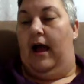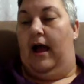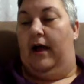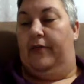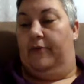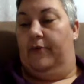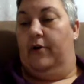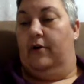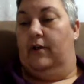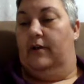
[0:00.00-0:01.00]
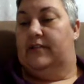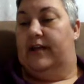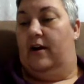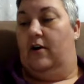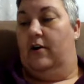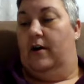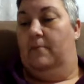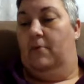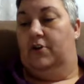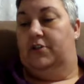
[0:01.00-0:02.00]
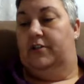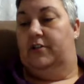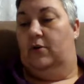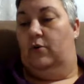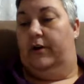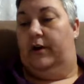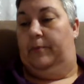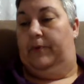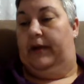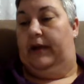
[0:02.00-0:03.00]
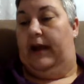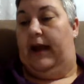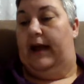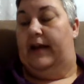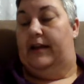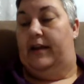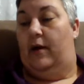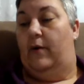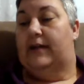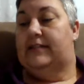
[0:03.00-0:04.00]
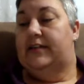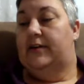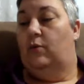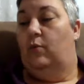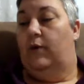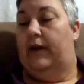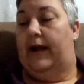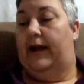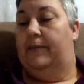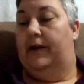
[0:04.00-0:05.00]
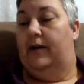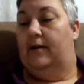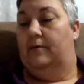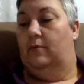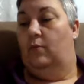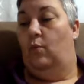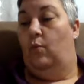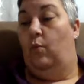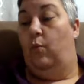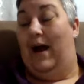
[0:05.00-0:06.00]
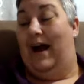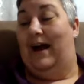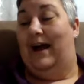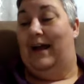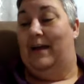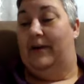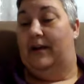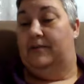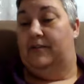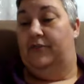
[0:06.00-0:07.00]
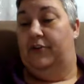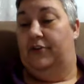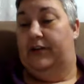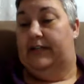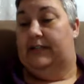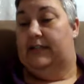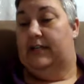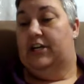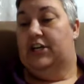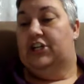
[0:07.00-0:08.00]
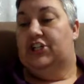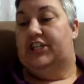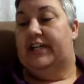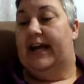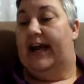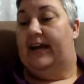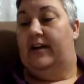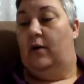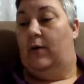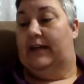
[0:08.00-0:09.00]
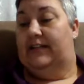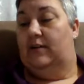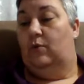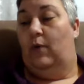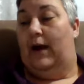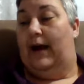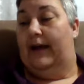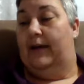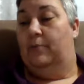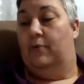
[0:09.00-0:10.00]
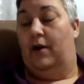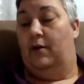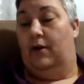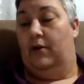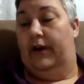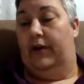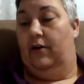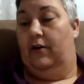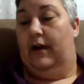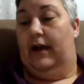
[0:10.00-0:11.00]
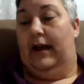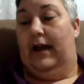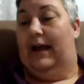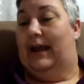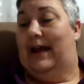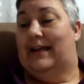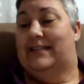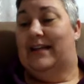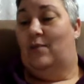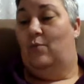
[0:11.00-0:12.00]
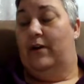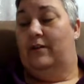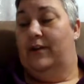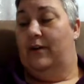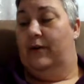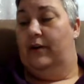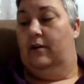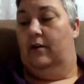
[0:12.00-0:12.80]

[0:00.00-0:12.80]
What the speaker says: I threw her clothes at her and marched to the door and opened it. I had no idea why I had become so furious. She had no idea why I had brought her here, and I damn well knew it.